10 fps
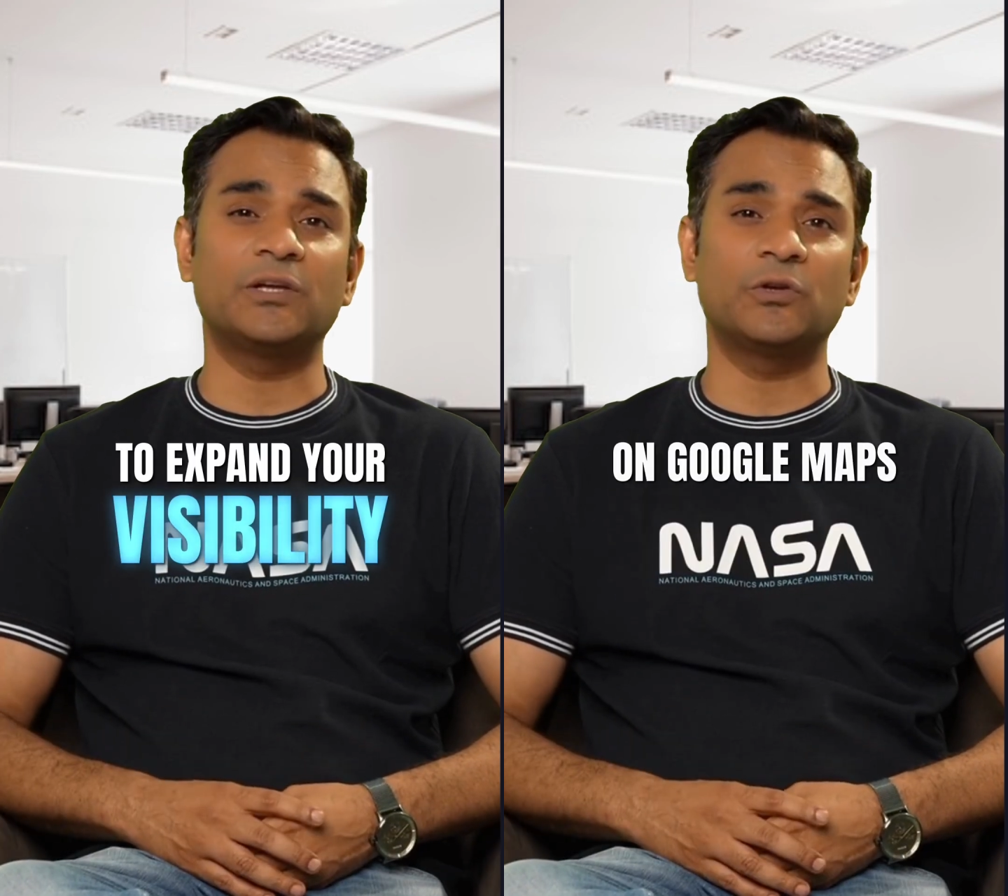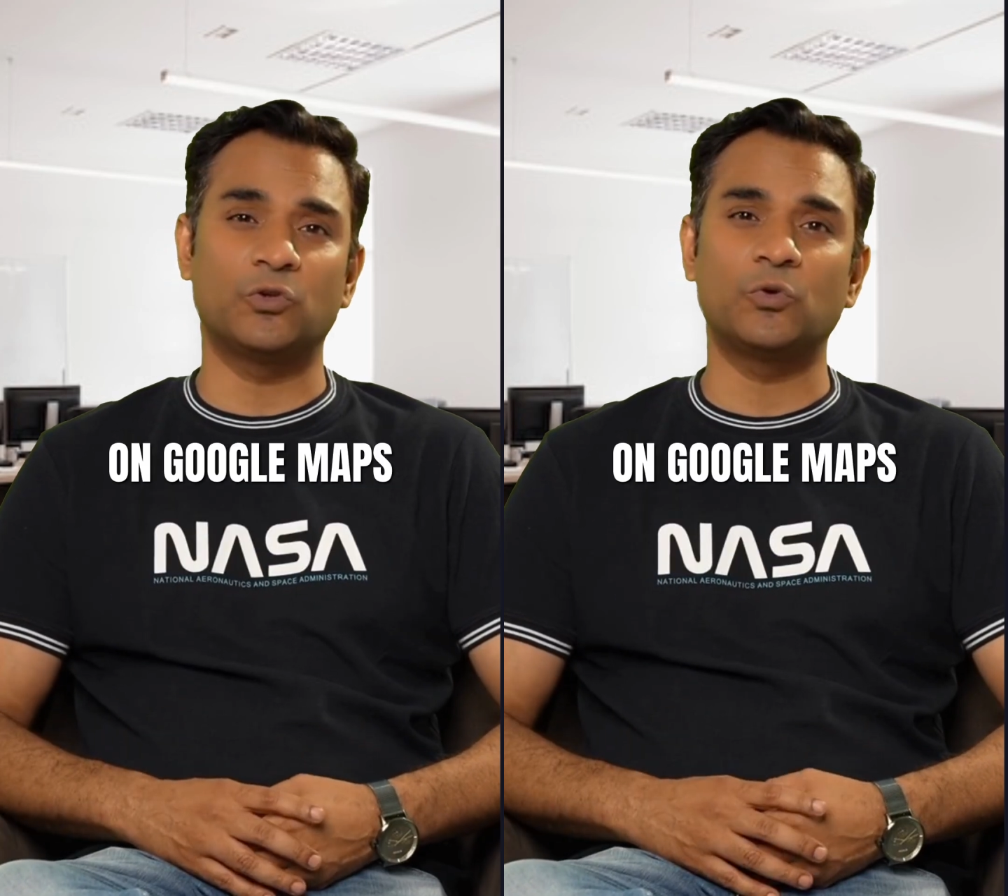
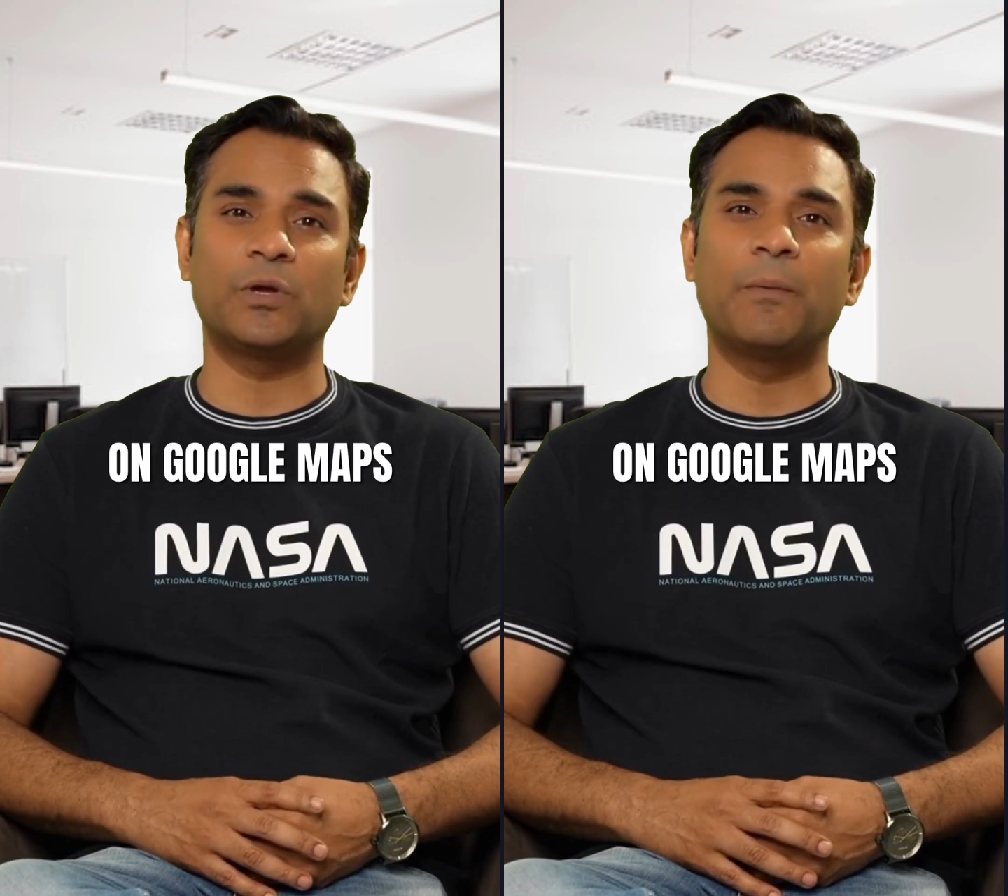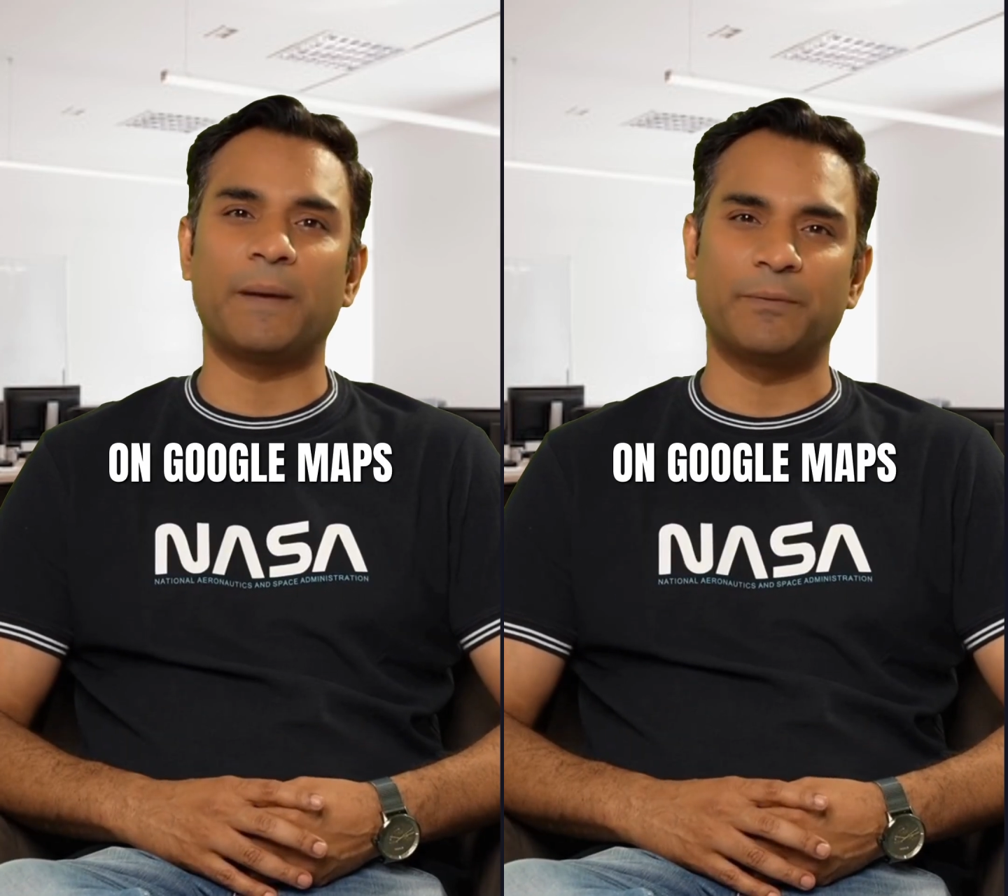on
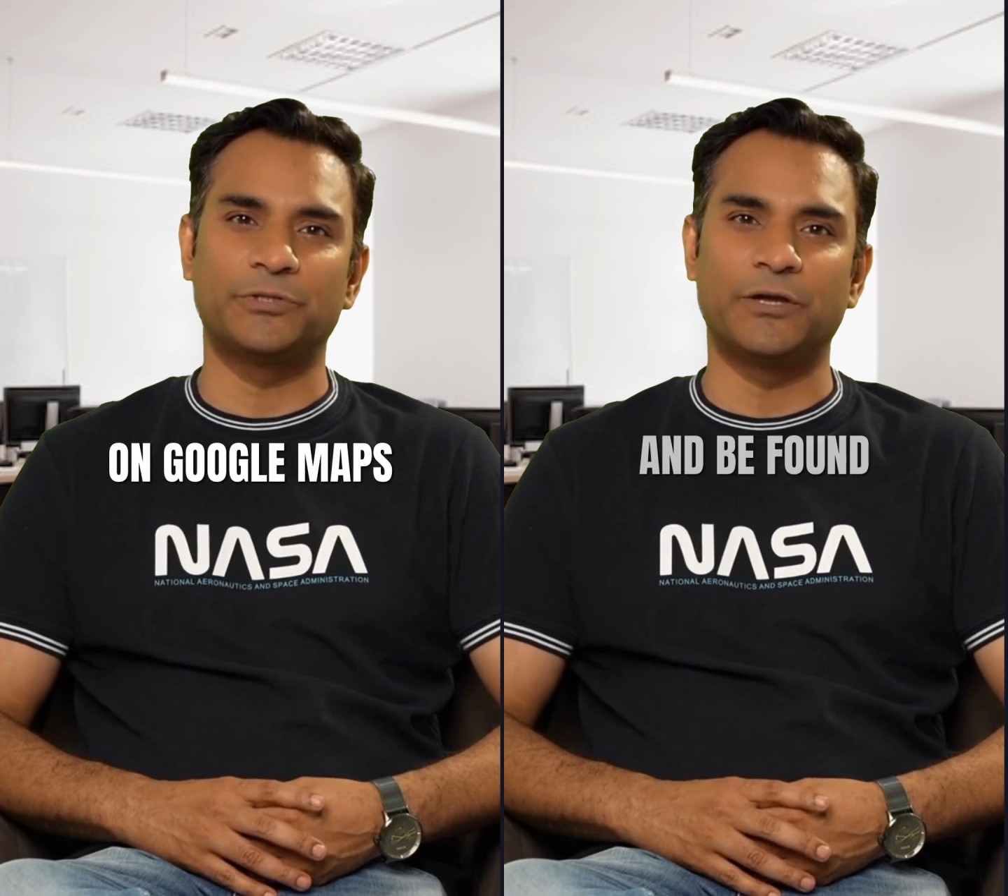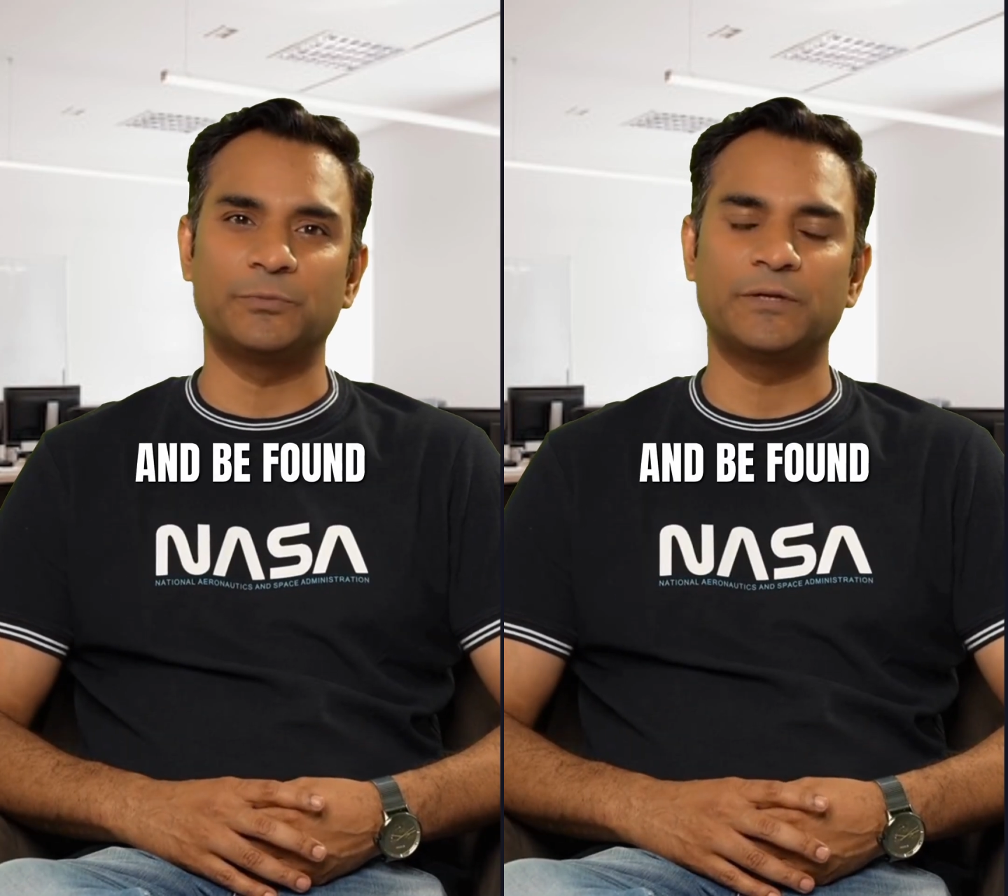Google Maps
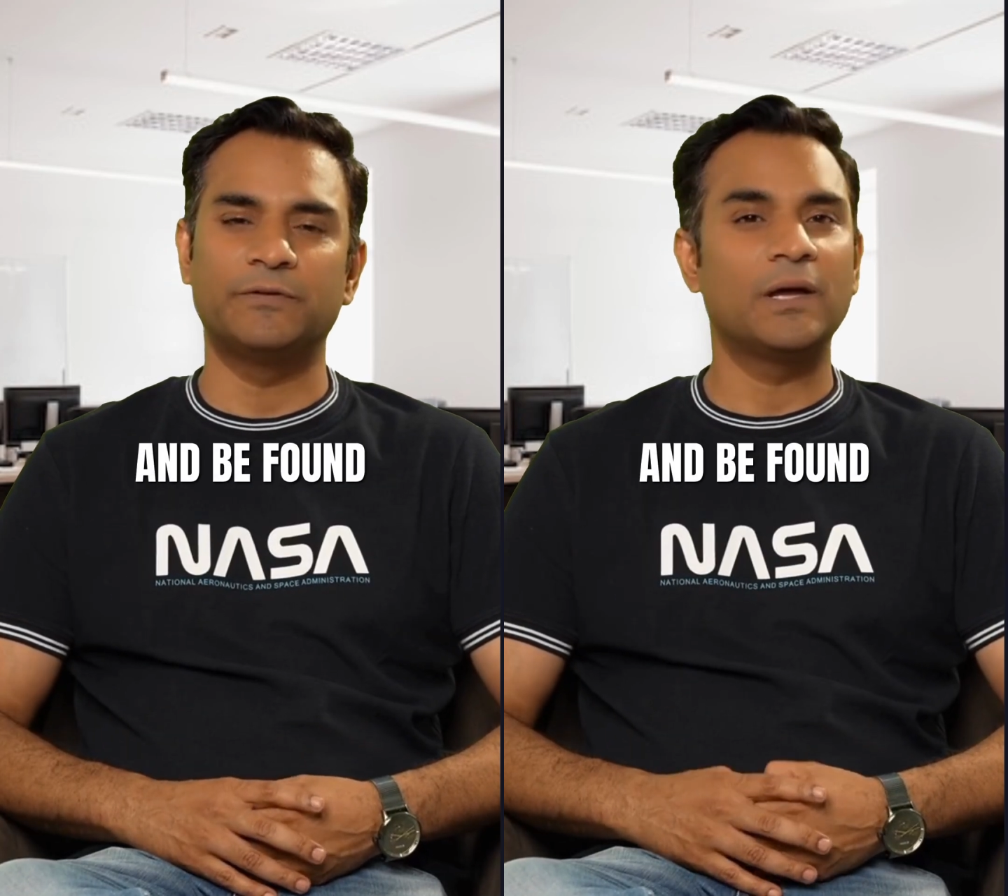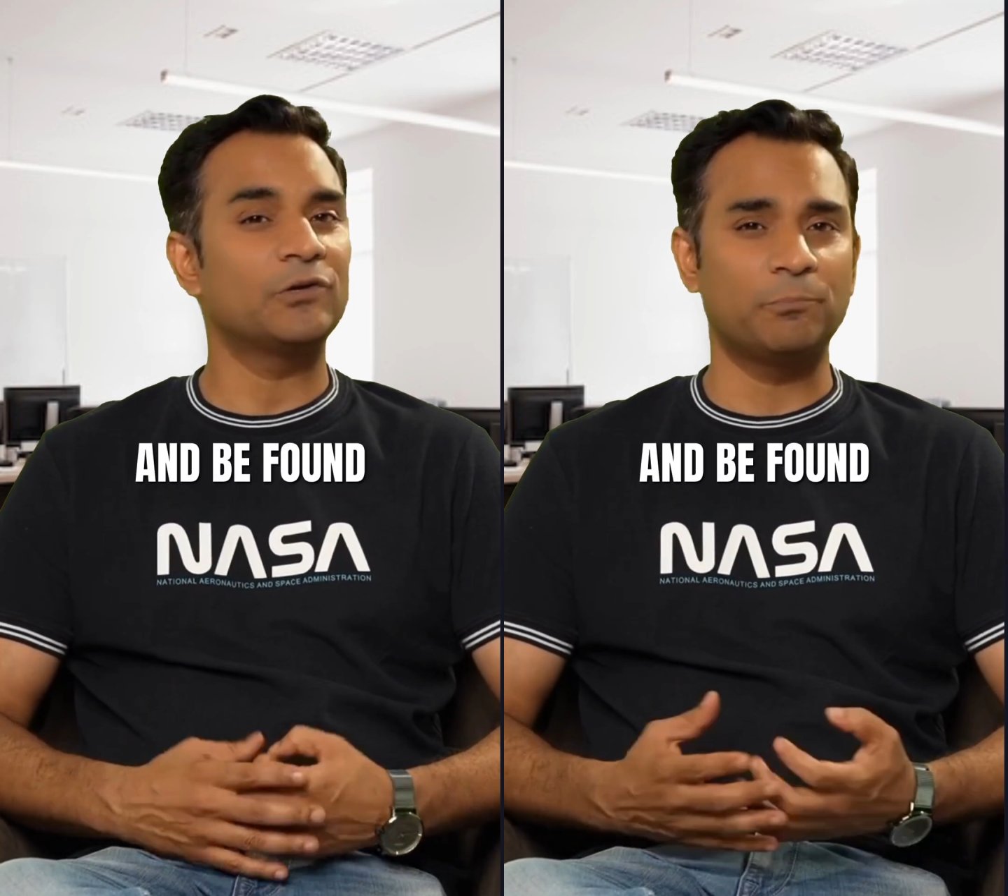and be found